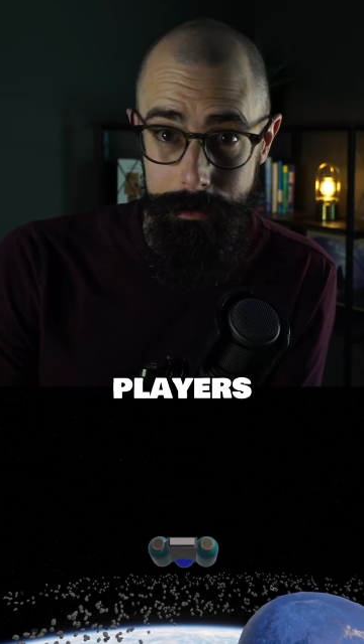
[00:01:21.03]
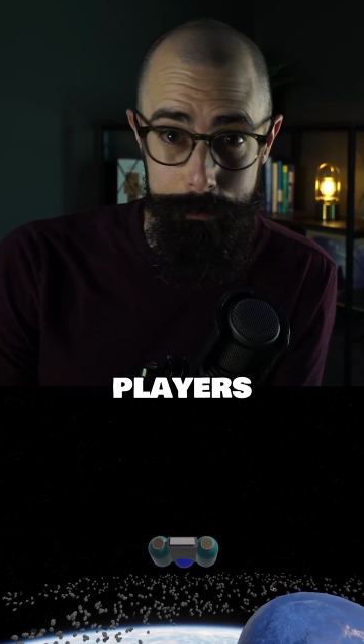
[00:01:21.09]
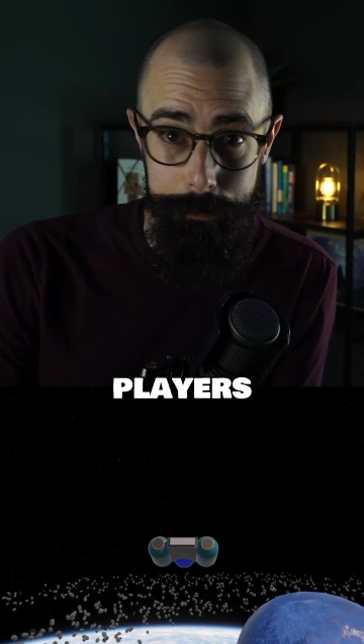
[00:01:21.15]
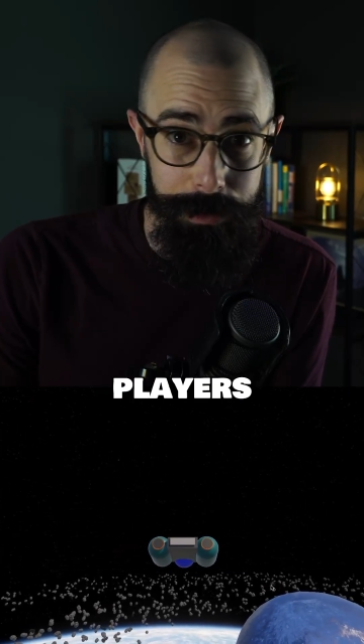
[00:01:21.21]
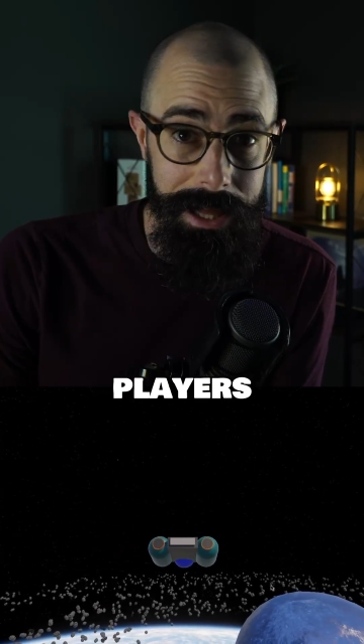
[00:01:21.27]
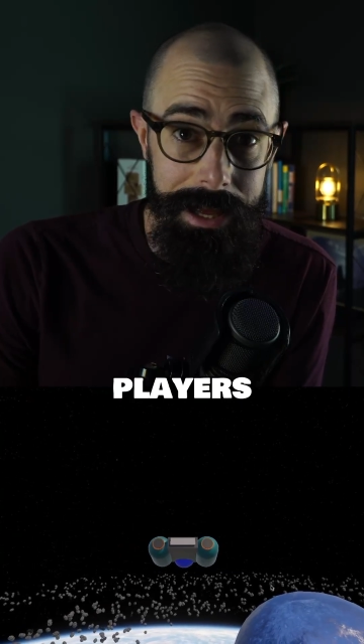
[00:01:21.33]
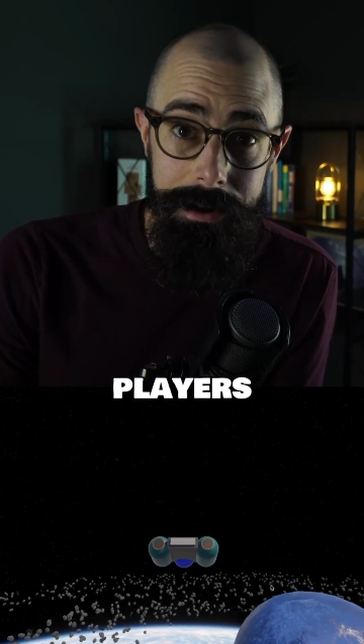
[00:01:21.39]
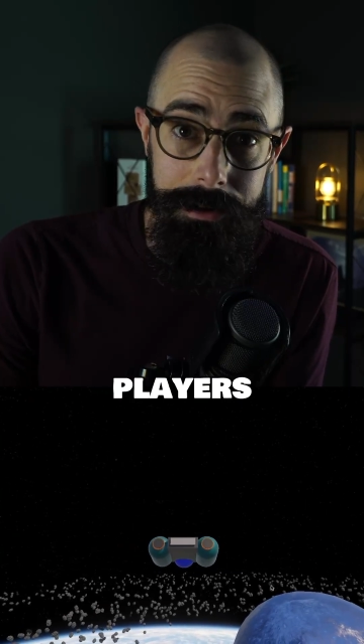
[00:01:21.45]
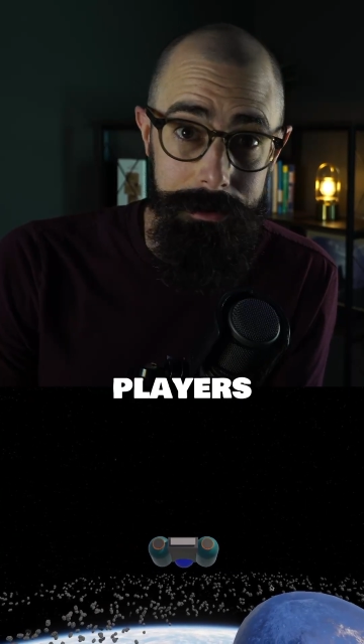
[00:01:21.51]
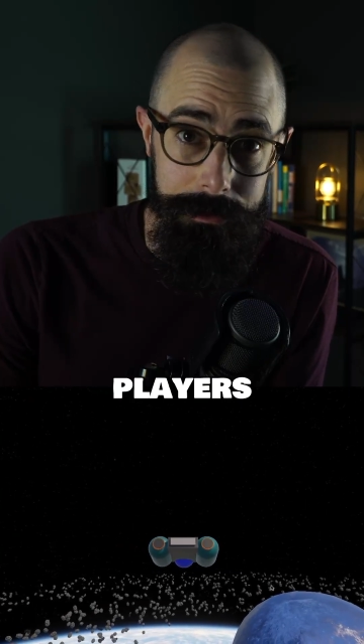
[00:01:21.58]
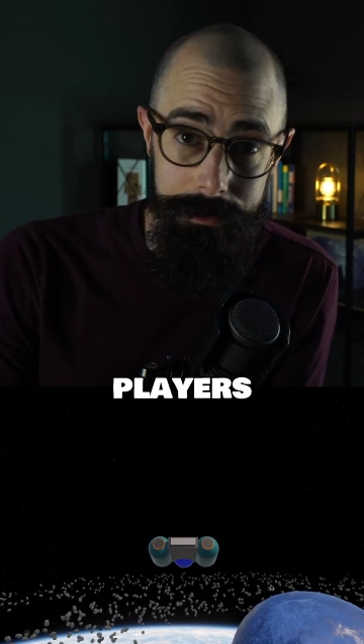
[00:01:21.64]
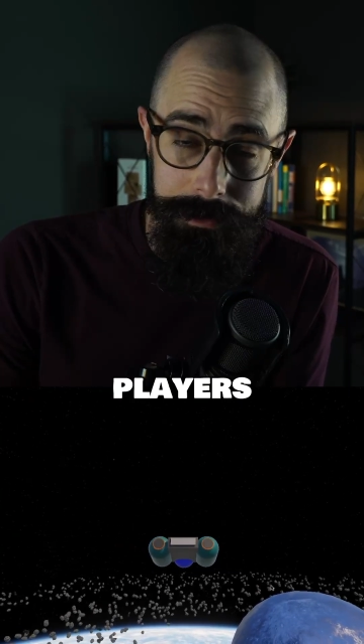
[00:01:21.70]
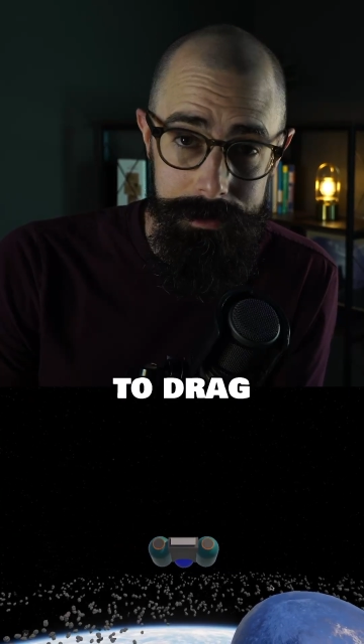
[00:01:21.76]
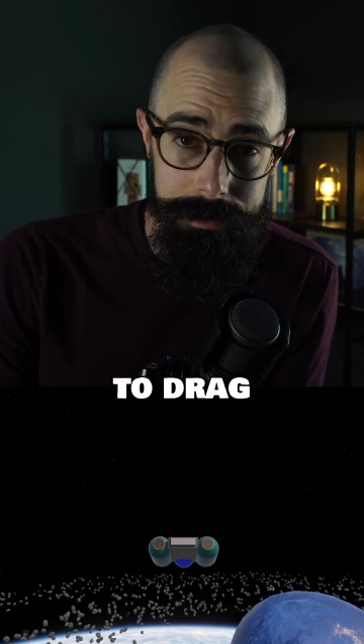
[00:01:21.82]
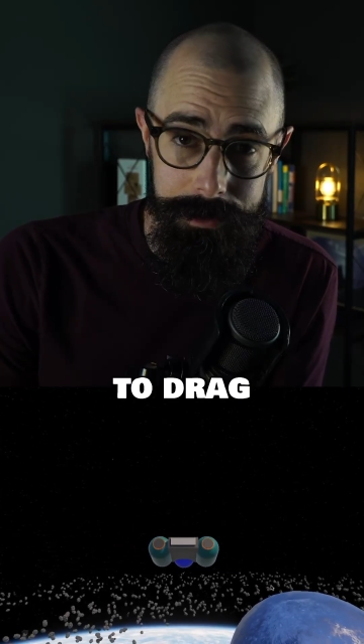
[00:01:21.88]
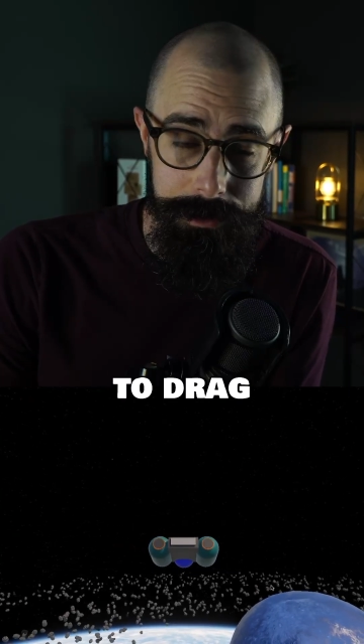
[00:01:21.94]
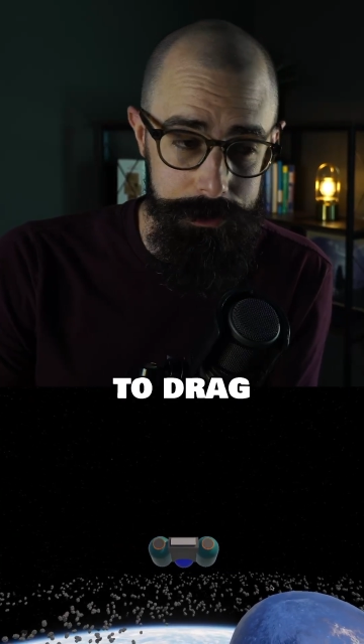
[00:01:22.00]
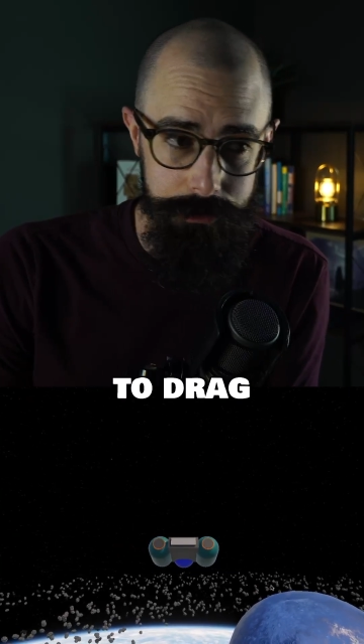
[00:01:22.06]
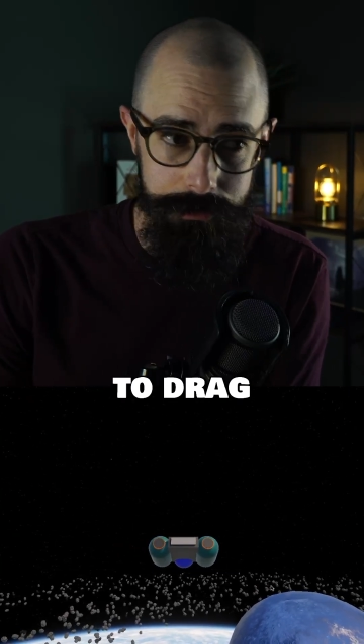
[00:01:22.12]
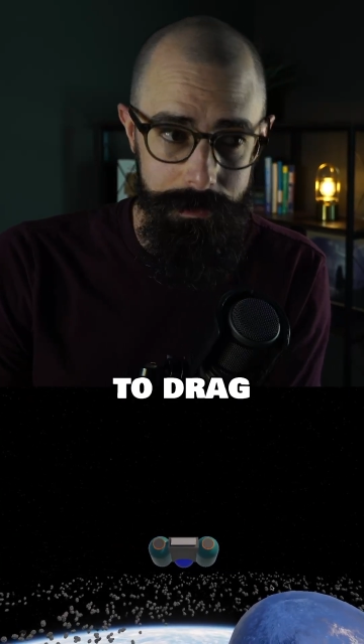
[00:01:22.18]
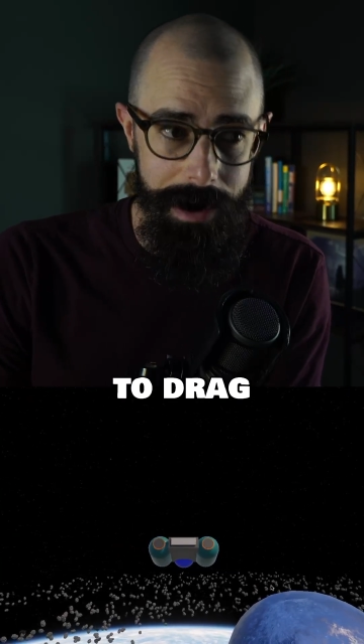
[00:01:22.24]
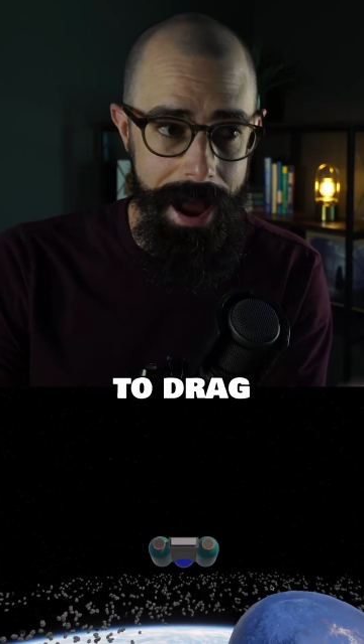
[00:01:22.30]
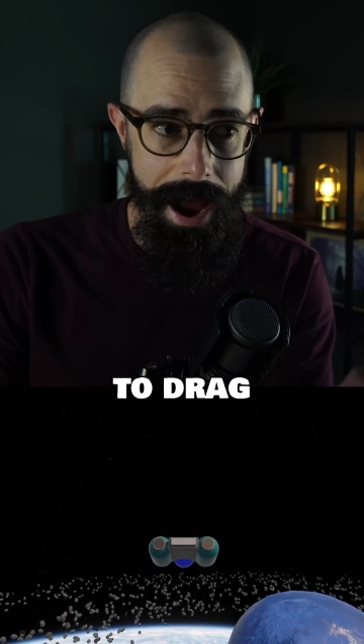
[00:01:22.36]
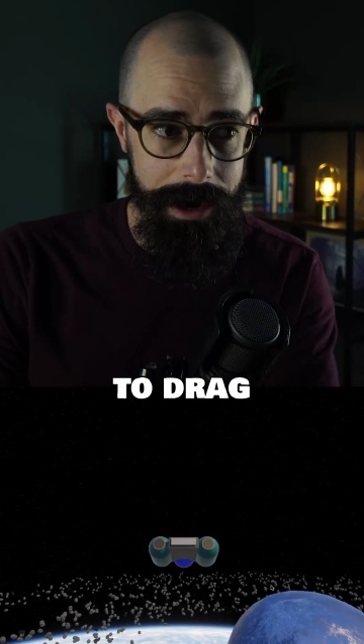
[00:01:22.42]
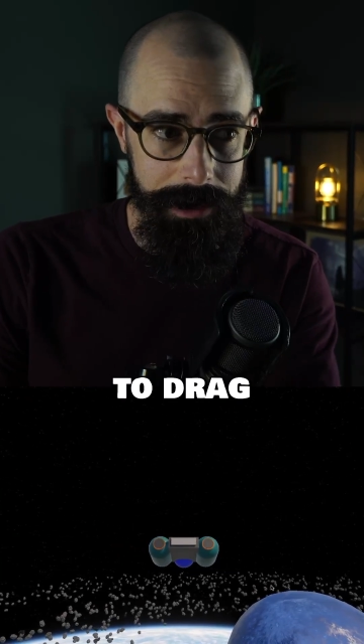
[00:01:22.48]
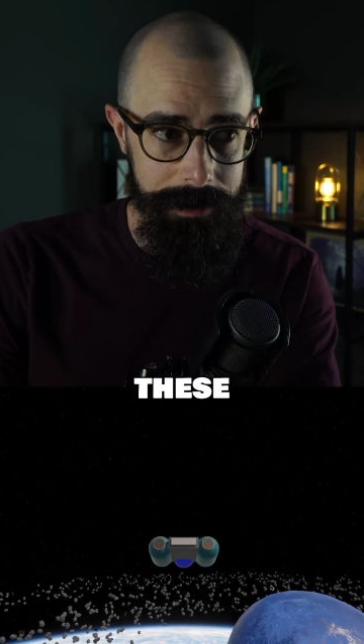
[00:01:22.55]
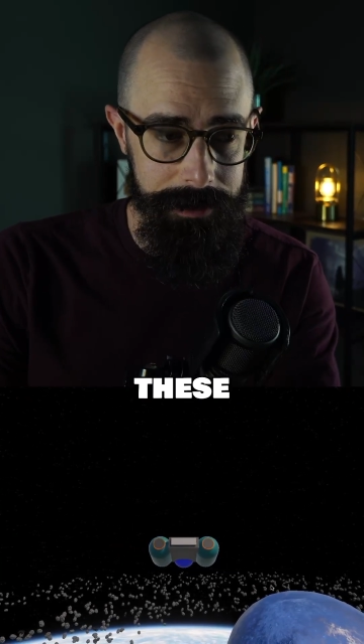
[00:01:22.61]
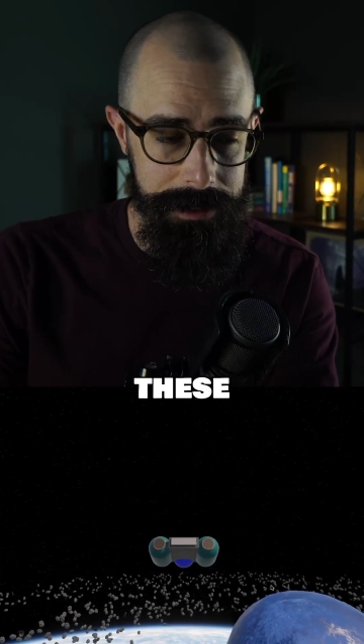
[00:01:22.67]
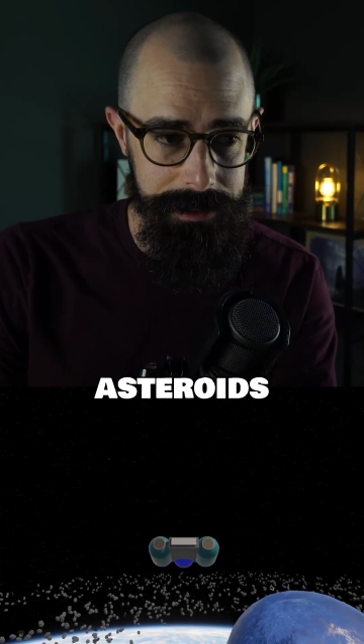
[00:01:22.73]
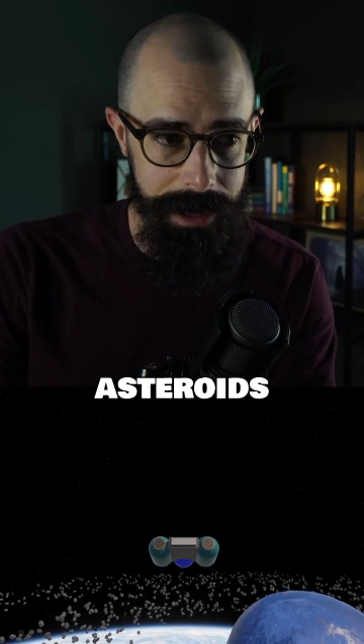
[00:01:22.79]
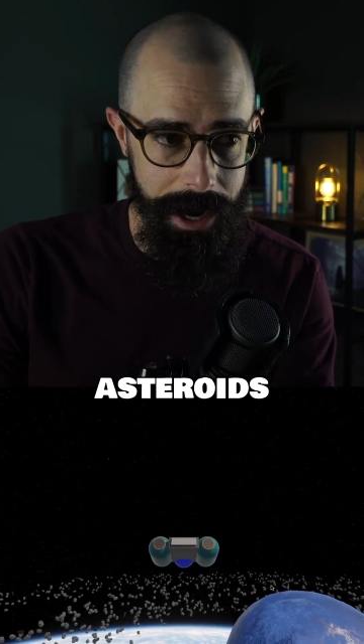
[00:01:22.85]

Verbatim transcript: players to drag these